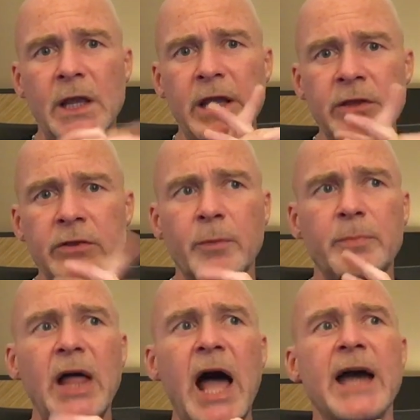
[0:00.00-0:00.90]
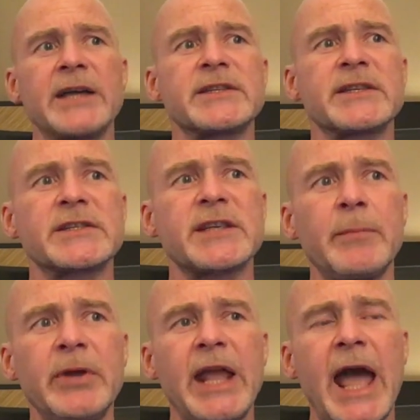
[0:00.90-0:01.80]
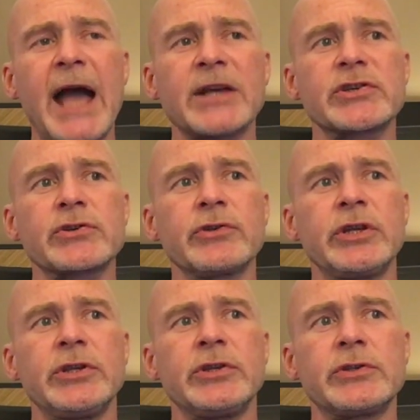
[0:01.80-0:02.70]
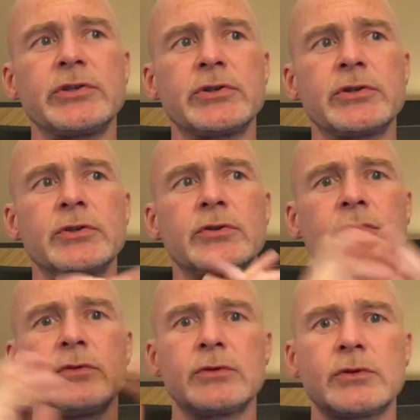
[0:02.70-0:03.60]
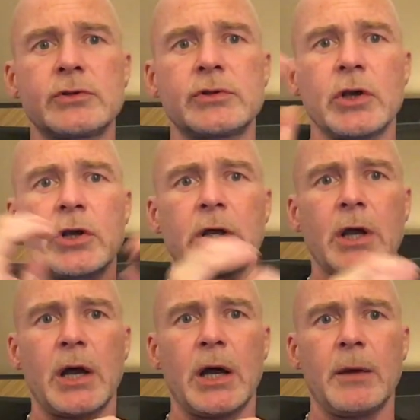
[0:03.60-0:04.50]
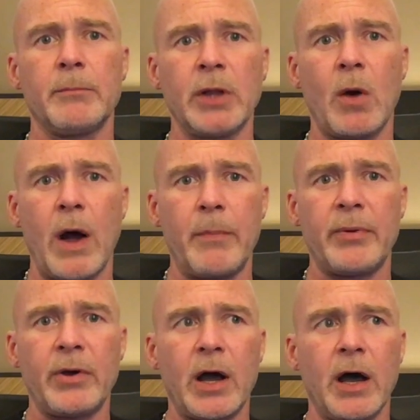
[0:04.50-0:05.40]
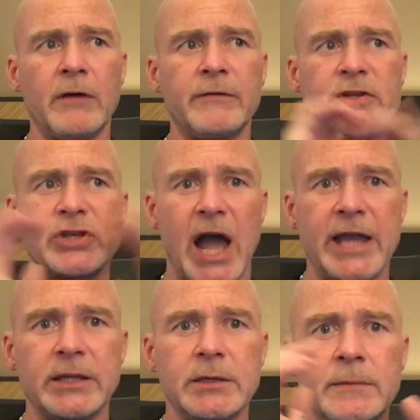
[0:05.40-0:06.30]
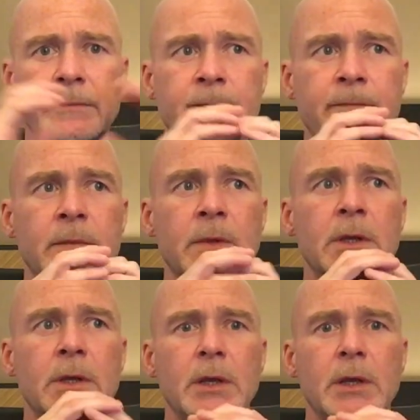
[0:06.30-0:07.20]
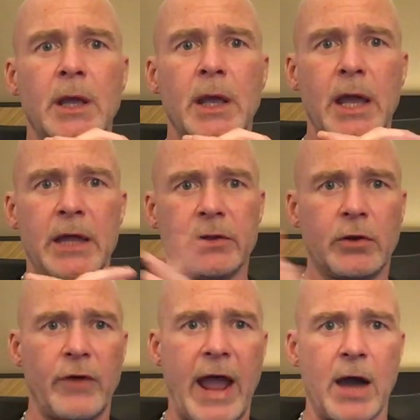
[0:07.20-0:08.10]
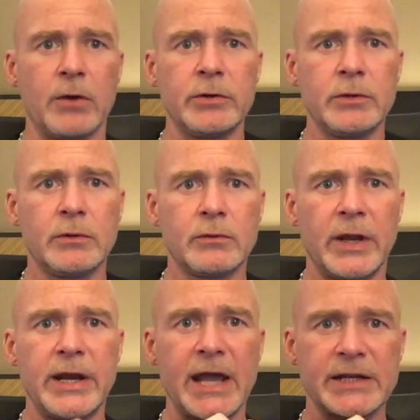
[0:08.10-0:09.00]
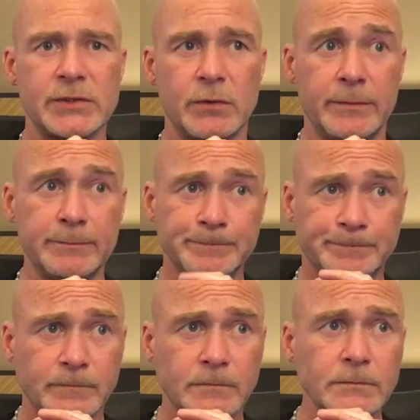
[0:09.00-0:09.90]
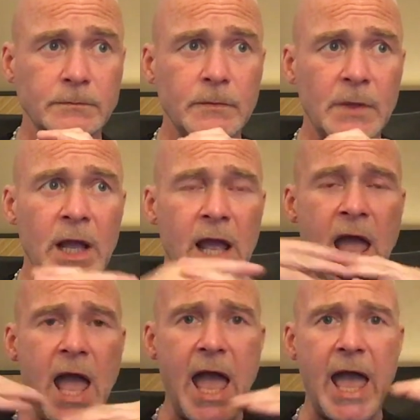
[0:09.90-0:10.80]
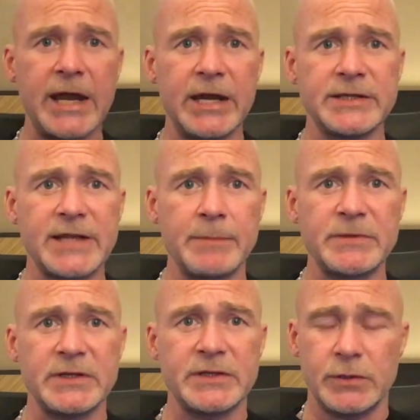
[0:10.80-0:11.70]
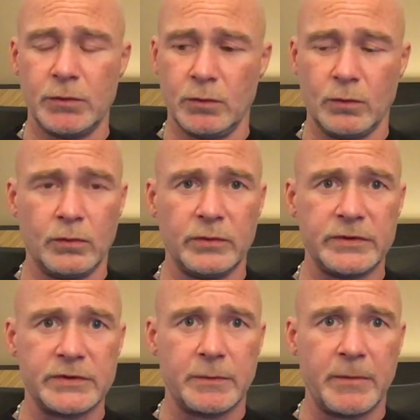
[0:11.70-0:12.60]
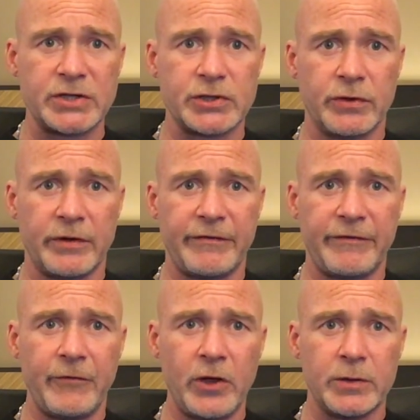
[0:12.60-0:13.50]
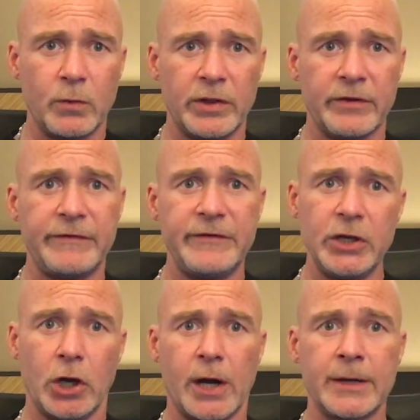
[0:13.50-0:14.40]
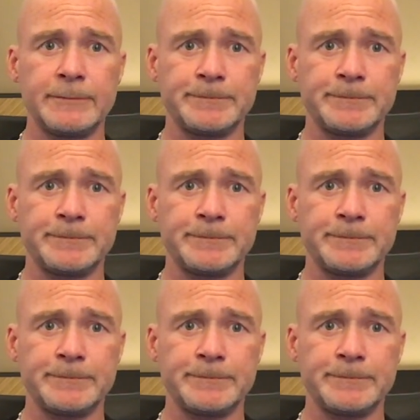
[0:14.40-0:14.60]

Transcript: In the replies, somebody actually took a blow up of the giant and the crowd right next to him and attempted to measure their foot, where their feet are,